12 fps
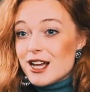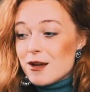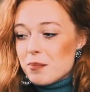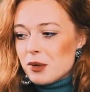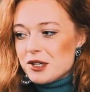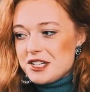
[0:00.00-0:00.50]

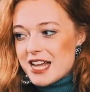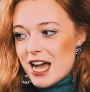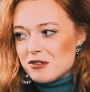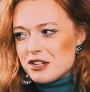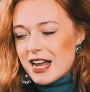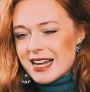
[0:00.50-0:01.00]
put
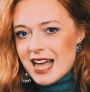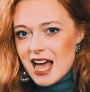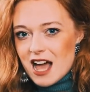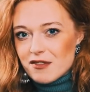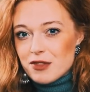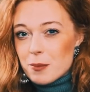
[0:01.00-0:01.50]
down to like
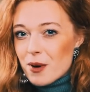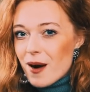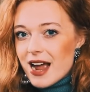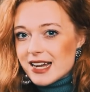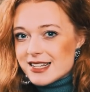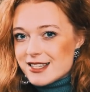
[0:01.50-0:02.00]
half the
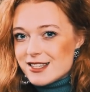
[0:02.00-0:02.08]
price